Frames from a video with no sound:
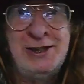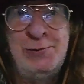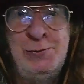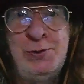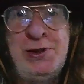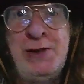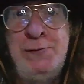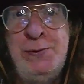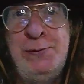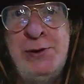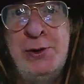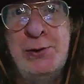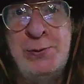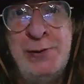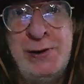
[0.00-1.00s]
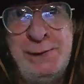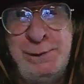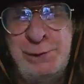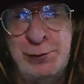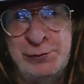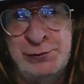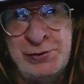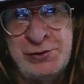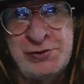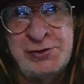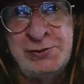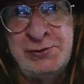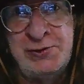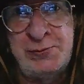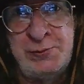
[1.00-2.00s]
we'll give you your refund as
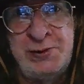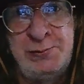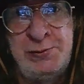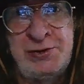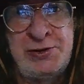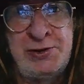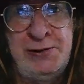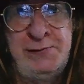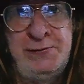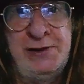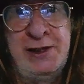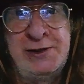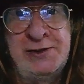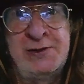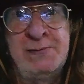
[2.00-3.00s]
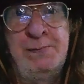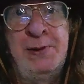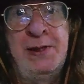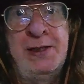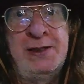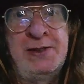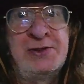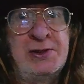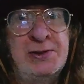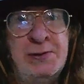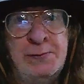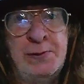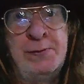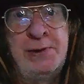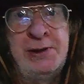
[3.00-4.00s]
soon as we receive the item back. I said,
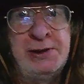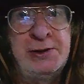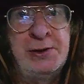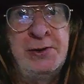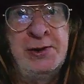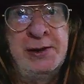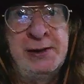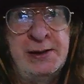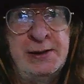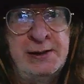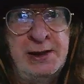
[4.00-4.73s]
you've already got it.